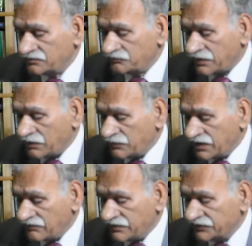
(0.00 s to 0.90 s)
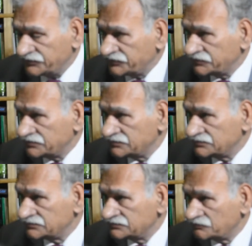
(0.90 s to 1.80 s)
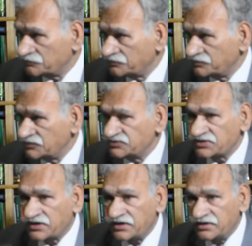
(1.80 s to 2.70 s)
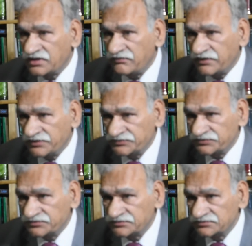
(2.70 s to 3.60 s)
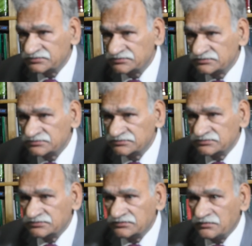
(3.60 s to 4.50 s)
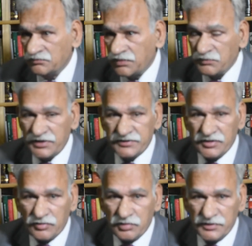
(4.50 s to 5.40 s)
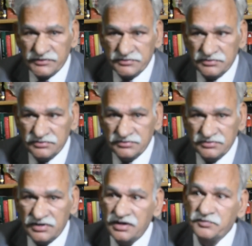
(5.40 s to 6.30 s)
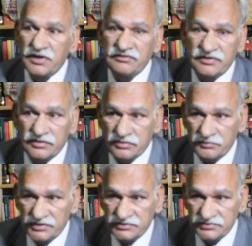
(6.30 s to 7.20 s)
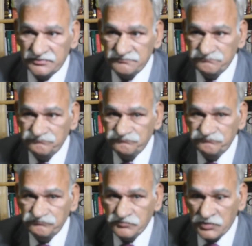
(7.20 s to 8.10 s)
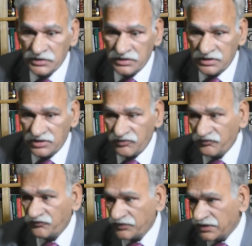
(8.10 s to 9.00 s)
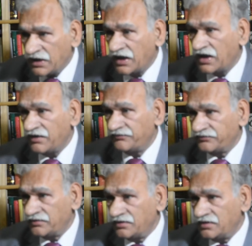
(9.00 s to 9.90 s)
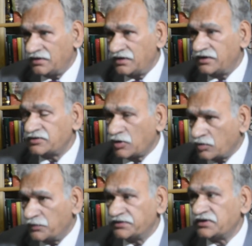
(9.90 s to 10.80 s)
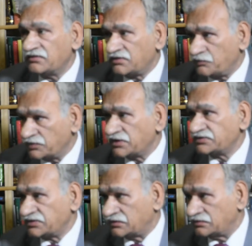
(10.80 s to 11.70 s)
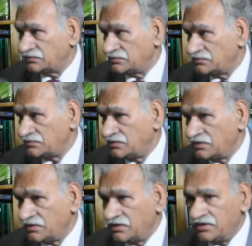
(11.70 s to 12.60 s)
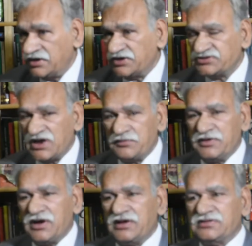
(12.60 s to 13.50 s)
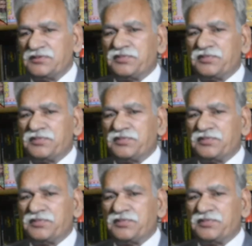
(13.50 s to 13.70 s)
primary evidence, secondary evidence, public document and private document. If we have a document in our possession, it shall be either